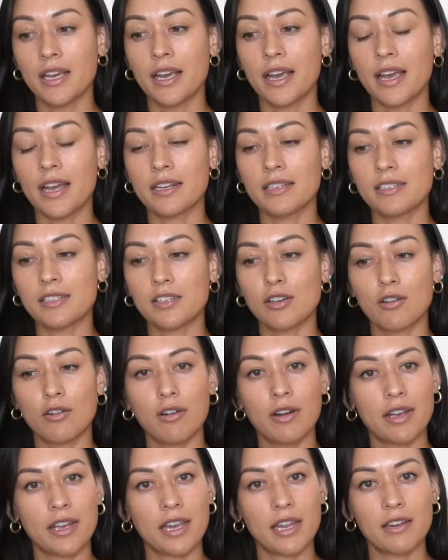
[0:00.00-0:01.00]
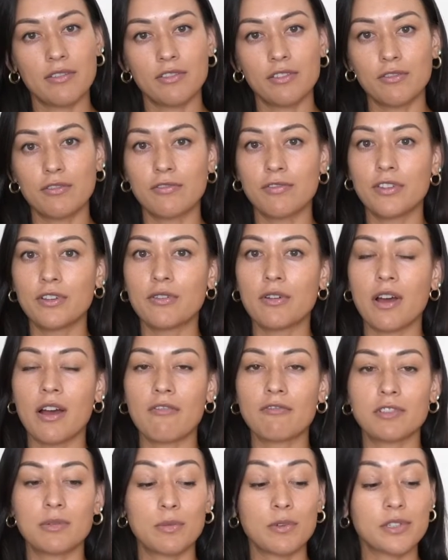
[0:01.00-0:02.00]
And so again, if you feel
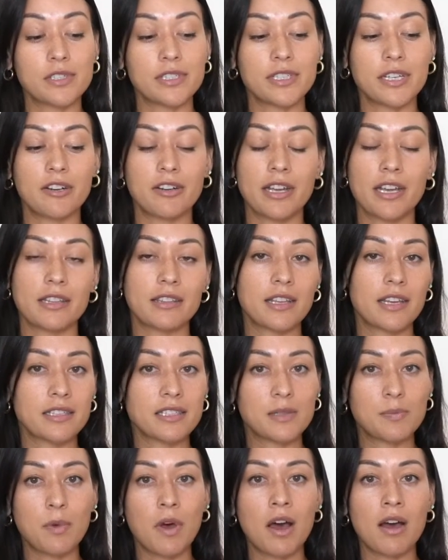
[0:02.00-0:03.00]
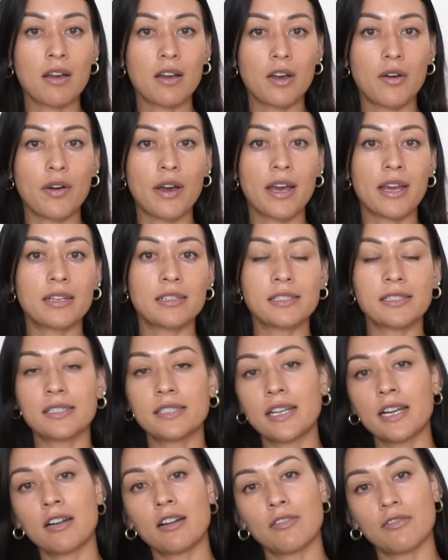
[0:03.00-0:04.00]
comfortable staring at that spot, go ahead and
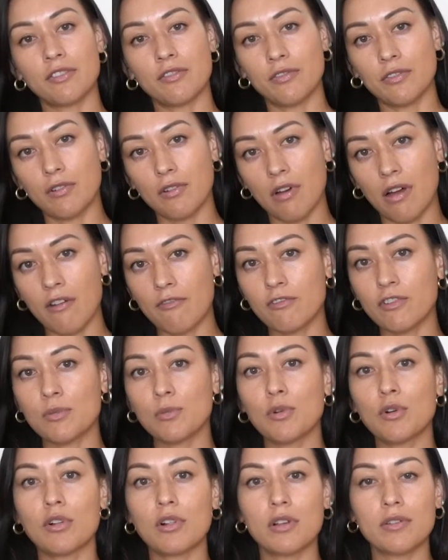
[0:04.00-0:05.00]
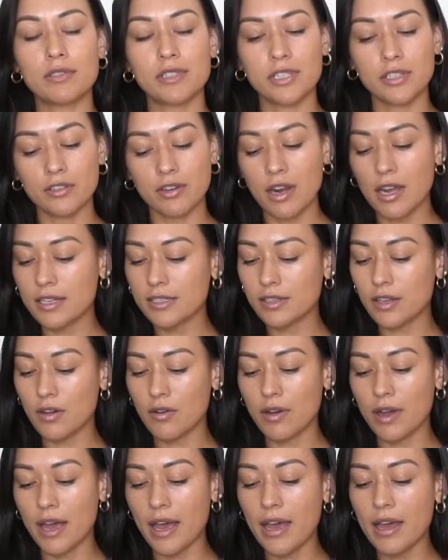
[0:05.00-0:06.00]
stare. If you feel comfortable closing your eyes, go
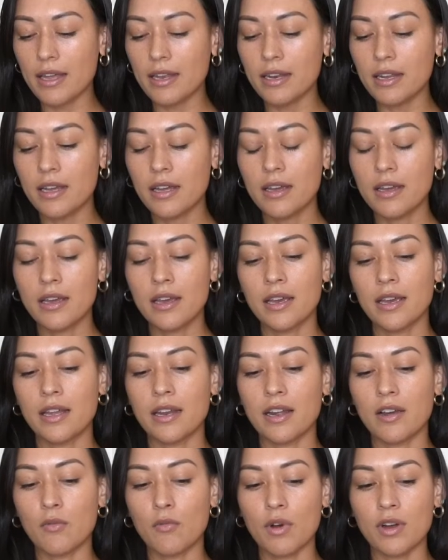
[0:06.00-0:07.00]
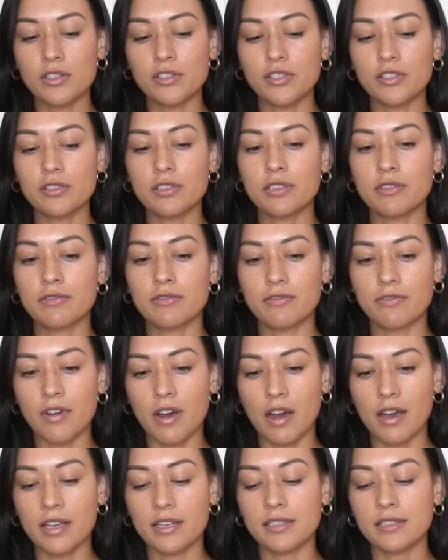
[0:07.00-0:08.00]
ahead. And I want you to
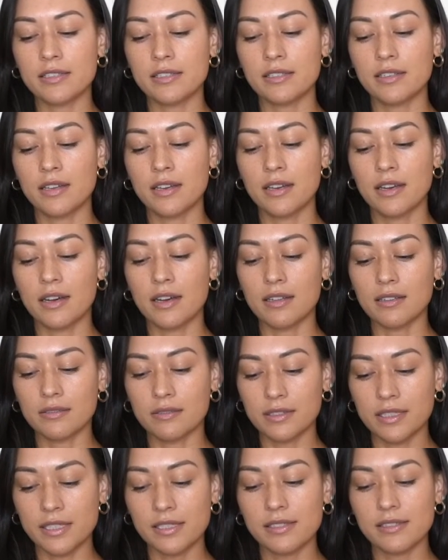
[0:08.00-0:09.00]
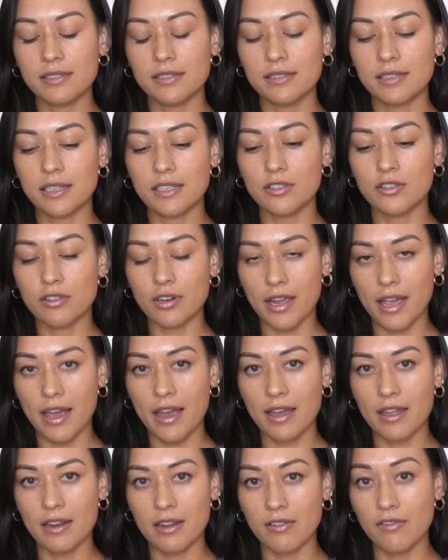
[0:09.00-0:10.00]
find a list in your
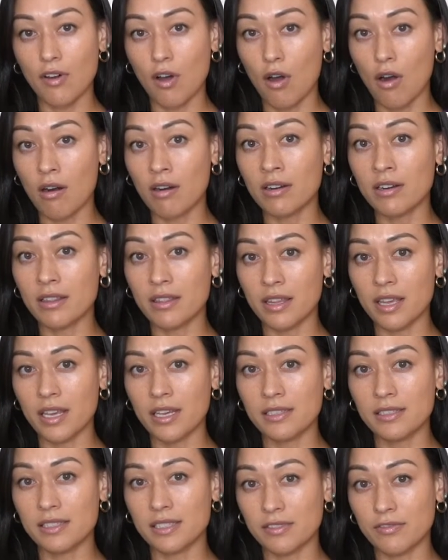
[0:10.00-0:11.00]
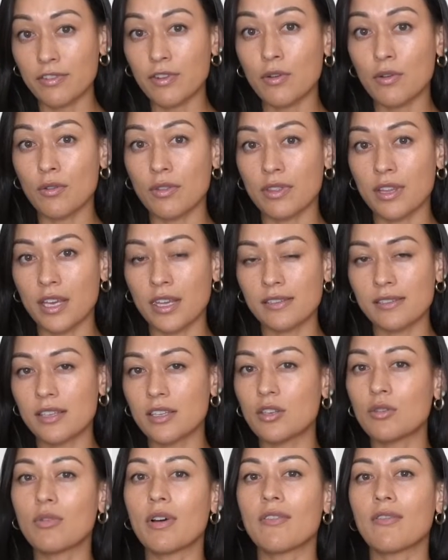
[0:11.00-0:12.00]
head of hard things, difficult things that
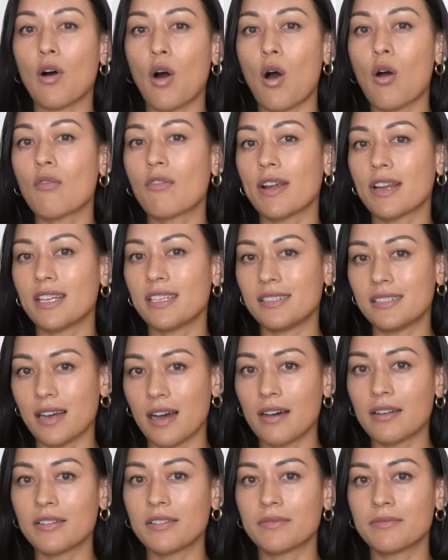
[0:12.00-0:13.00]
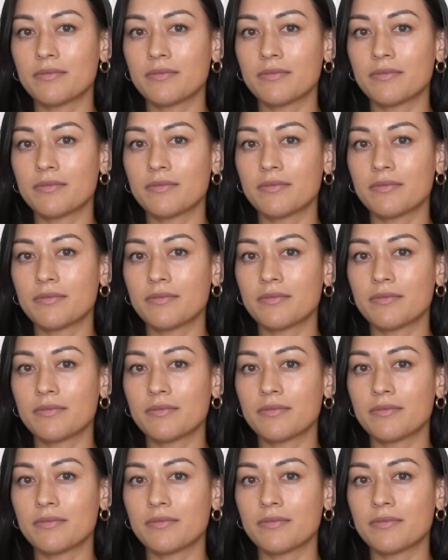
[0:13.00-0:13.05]
you have already done.